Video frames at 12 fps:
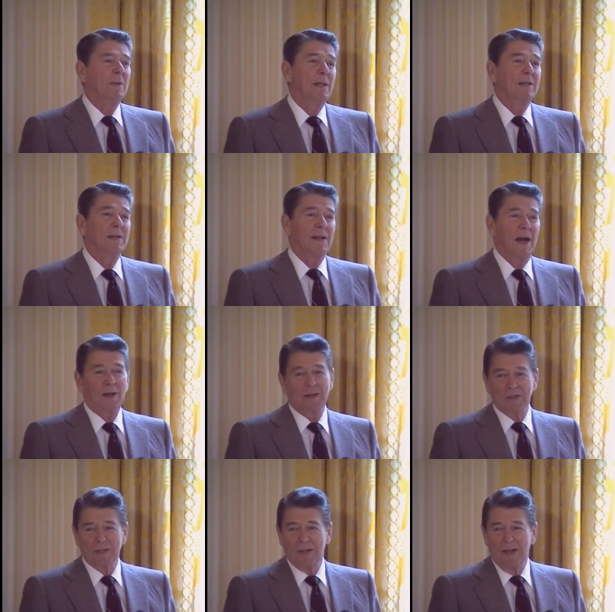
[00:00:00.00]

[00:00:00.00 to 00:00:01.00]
million